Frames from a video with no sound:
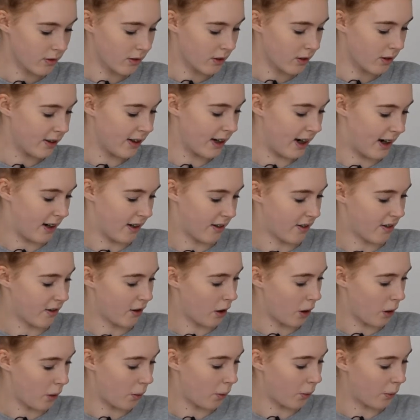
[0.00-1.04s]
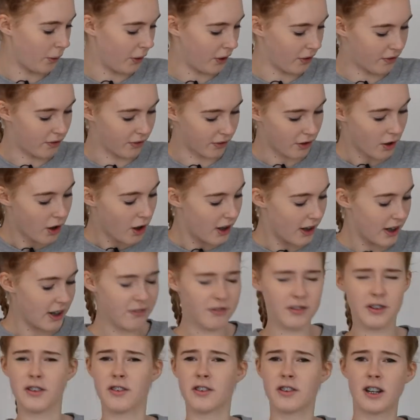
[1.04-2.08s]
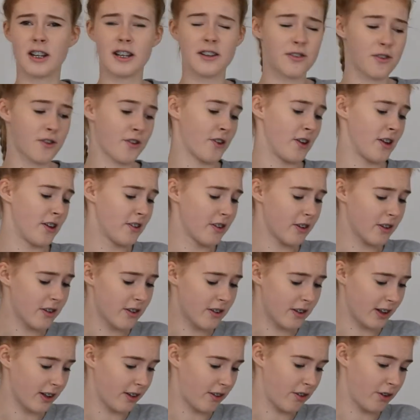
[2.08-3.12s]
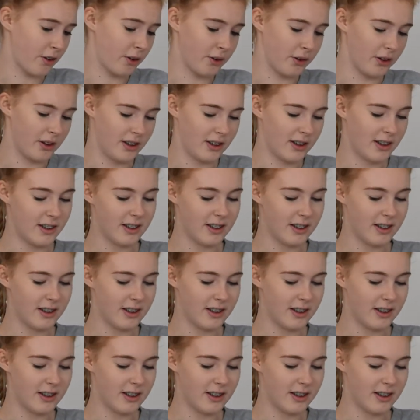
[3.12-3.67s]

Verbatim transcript: Yes, all this look. It even includes scissors. That's cool.